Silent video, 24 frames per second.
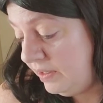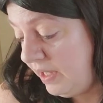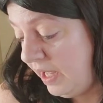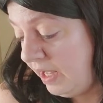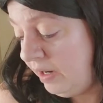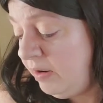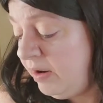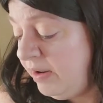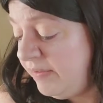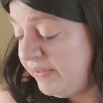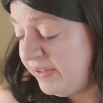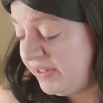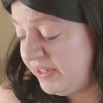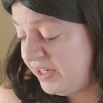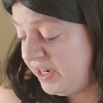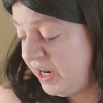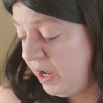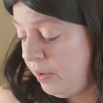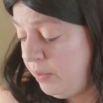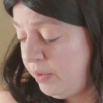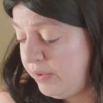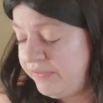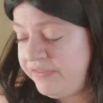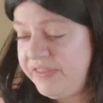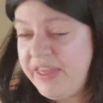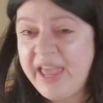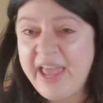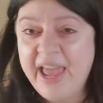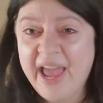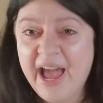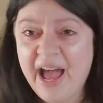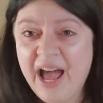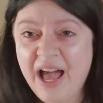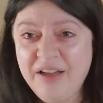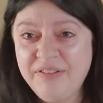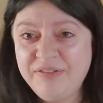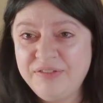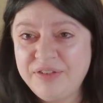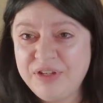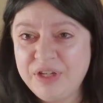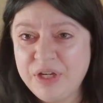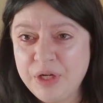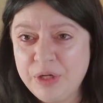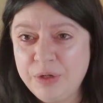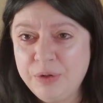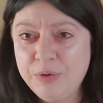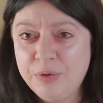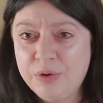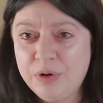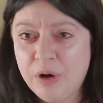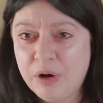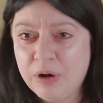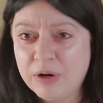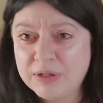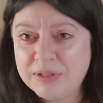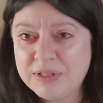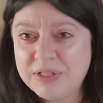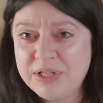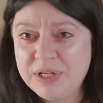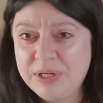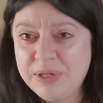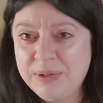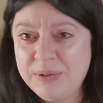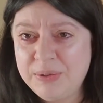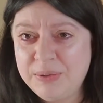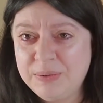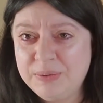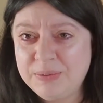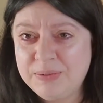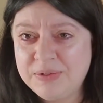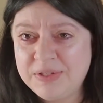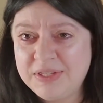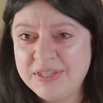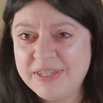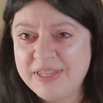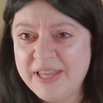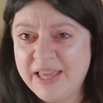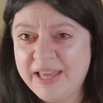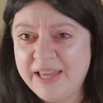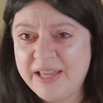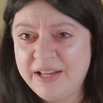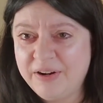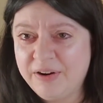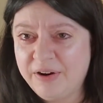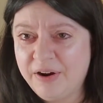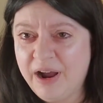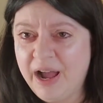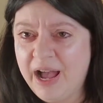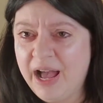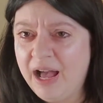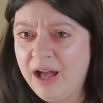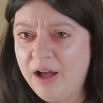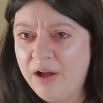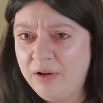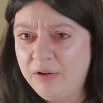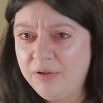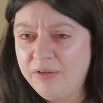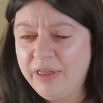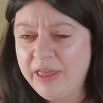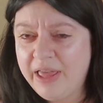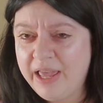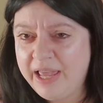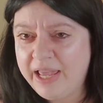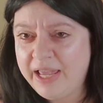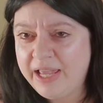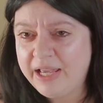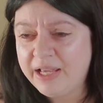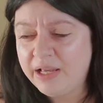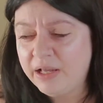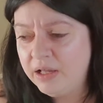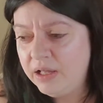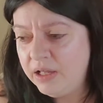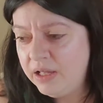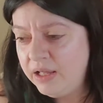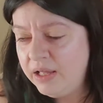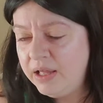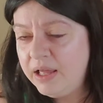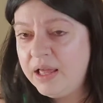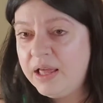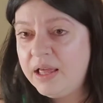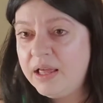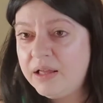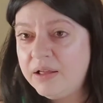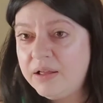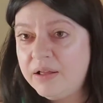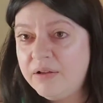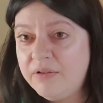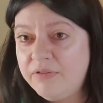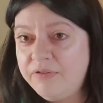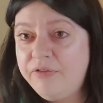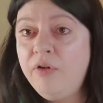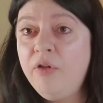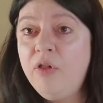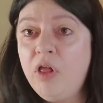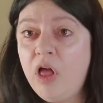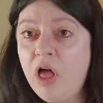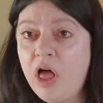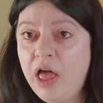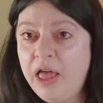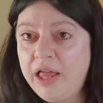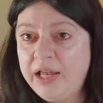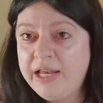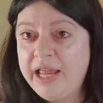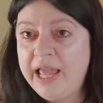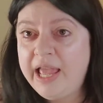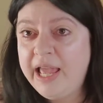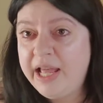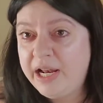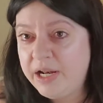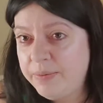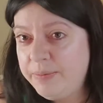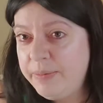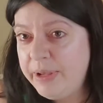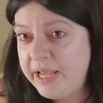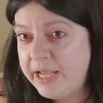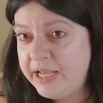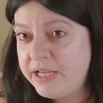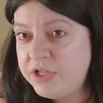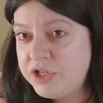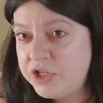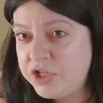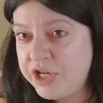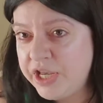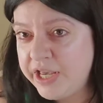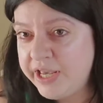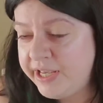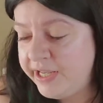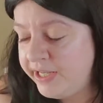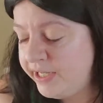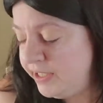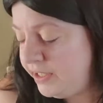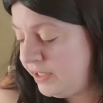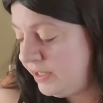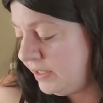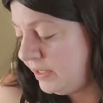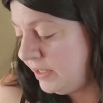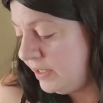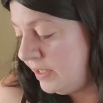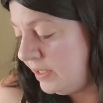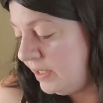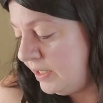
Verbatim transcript: I don't even know if they have new cartoons that are out, like full-on animation.